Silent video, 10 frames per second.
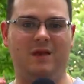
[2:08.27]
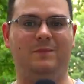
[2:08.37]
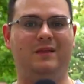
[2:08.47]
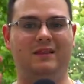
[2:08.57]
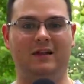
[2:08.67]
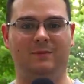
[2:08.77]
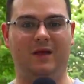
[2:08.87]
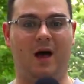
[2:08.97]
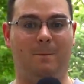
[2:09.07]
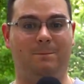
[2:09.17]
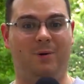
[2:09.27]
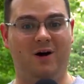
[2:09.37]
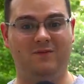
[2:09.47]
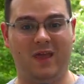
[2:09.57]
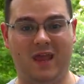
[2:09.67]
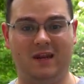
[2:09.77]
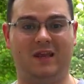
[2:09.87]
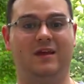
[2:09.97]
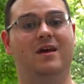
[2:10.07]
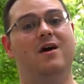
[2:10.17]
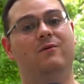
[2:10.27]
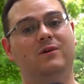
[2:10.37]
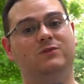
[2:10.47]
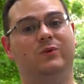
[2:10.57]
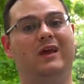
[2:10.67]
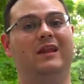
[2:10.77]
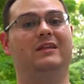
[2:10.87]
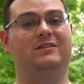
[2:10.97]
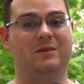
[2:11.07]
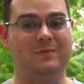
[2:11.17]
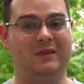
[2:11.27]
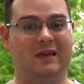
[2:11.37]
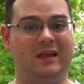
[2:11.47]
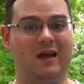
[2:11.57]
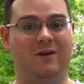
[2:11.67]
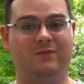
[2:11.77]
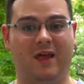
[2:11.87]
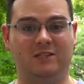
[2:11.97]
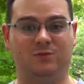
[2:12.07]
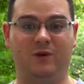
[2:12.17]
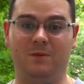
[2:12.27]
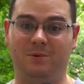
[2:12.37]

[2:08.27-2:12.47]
maybe a little bit above 80 once we get into the beginning of next week.